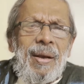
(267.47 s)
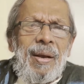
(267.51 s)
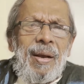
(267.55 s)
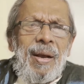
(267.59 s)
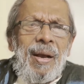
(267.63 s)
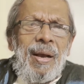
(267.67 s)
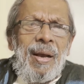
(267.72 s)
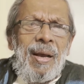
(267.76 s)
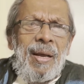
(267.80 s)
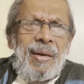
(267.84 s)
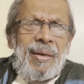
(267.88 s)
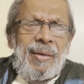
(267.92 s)

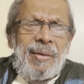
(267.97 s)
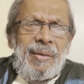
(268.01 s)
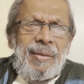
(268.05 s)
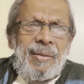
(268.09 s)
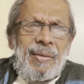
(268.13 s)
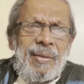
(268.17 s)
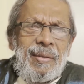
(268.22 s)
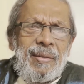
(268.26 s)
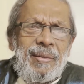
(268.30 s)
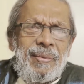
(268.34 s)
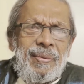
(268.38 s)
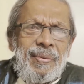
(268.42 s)
are
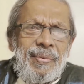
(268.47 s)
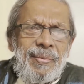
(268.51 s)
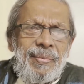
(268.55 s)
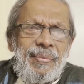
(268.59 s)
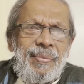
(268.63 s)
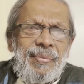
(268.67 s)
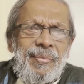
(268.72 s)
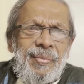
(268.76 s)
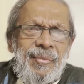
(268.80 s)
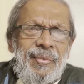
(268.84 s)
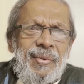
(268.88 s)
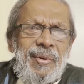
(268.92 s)

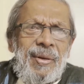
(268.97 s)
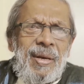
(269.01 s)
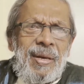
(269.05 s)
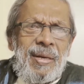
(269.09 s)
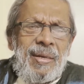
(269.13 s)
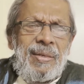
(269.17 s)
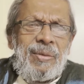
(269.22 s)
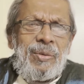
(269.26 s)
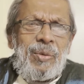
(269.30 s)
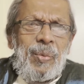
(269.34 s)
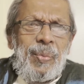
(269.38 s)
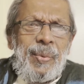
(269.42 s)

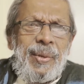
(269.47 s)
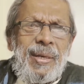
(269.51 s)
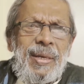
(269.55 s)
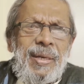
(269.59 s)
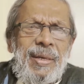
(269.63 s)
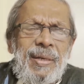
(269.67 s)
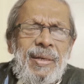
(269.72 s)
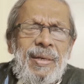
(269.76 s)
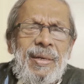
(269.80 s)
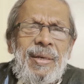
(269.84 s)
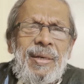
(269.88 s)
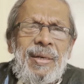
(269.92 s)
not to
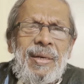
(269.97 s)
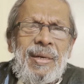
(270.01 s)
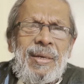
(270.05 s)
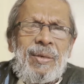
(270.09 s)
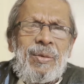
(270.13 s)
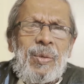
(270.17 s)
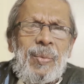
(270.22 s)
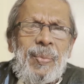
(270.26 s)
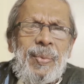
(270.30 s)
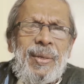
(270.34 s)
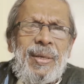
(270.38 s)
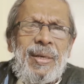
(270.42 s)

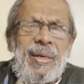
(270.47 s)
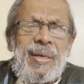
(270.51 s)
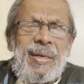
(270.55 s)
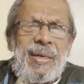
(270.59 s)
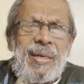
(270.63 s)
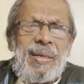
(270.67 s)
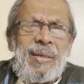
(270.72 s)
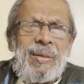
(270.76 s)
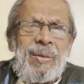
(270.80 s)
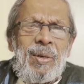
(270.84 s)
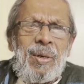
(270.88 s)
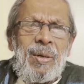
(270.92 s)

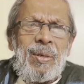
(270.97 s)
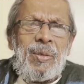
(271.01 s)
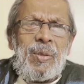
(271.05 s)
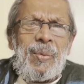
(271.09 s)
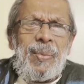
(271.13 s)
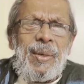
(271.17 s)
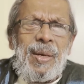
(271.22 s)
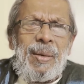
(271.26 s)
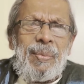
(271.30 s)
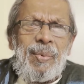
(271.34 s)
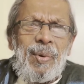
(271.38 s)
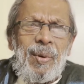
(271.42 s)

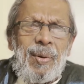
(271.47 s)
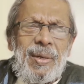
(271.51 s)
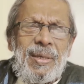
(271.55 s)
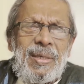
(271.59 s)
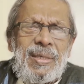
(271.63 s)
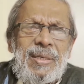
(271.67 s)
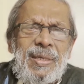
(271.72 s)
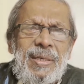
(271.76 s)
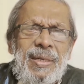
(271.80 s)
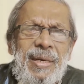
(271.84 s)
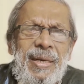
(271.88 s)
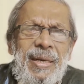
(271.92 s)
be
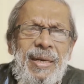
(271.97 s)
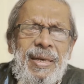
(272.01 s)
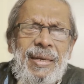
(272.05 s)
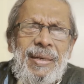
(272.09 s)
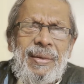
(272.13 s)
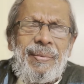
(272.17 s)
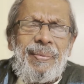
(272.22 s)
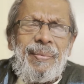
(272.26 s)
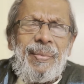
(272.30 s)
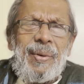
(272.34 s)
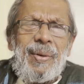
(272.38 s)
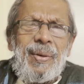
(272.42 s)
abolished
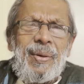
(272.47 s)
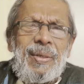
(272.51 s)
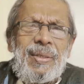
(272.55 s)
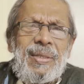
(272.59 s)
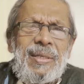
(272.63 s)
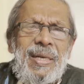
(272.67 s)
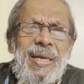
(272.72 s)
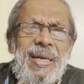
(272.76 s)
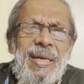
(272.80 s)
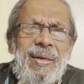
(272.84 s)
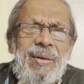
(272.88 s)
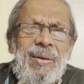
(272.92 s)
again, because
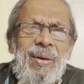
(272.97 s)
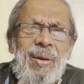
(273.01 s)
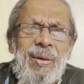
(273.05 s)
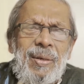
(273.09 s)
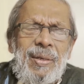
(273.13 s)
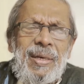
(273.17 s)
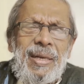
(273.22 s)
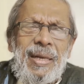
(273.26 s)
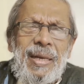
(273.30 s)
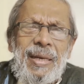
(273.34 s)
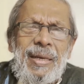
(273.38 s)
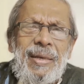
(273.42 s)
they are not
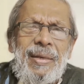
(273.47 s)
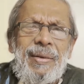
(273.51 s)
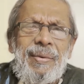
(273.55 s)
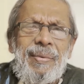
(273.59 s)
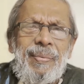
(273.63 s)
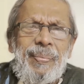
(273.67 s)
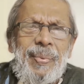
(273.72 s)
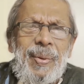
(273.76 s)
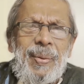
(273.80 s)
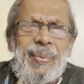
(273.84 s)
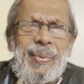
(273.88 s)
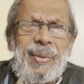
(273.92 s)
there,
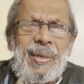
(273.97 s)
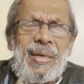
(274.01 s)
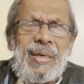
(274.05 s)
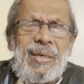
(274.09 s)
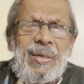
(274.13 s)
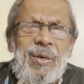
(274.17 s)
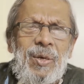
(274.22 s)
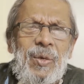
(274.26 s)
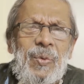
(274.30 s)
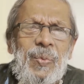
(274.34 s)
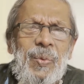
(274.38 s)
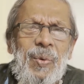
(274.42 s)
people are
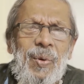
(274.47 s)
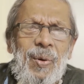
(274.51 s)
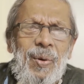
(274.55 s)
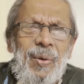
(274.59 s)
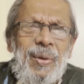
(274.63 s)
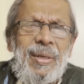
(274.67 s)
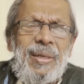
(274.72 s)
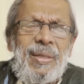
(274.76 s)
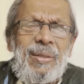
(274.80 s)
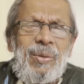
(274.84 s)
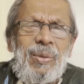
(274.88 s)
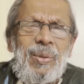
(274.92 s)
not
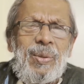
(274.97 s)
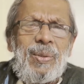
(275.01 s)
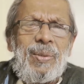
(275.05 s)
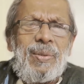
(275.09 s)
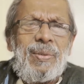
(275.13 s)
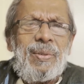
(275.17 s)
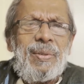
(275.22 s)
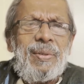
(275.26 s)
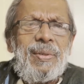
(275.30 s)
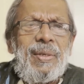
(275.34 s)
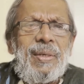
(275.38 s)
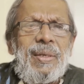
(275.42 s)
following
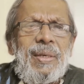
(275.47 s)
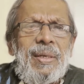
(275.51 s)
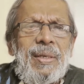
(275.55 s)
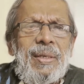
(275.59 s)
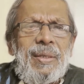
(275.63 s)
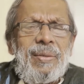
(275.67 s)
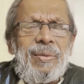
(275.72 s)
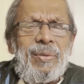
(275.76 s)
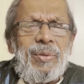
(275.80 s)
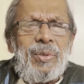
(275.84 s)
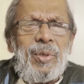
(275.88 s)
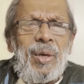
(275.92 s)
those
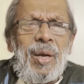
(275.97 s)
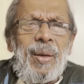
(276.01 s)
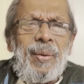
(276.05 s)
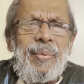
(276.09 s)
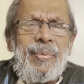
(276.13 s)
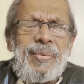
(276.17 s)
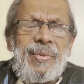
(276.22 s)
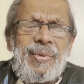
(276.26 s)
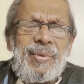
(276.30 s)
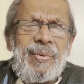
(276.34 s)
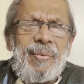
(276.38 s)
jobs,